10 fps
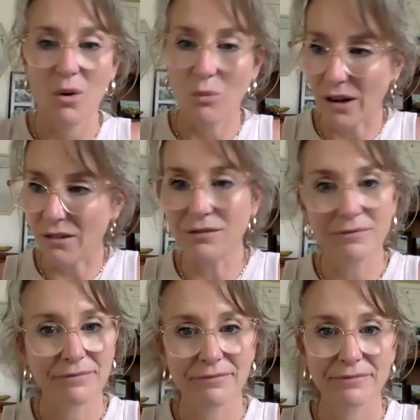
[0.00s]
Well,
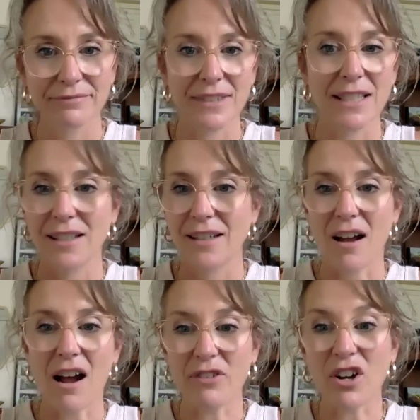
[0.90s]

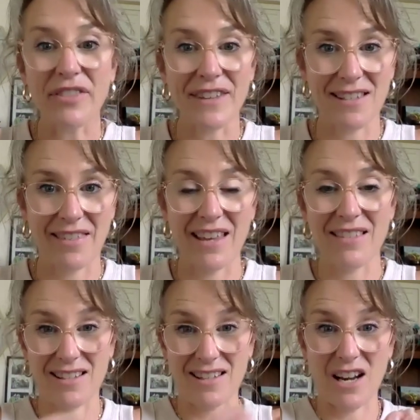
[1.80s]
I've got this thing
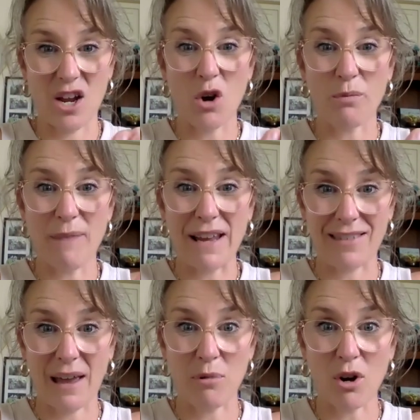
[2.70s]
that's going to help make
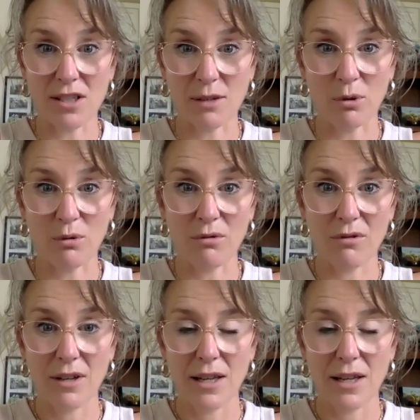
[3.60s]
that possible.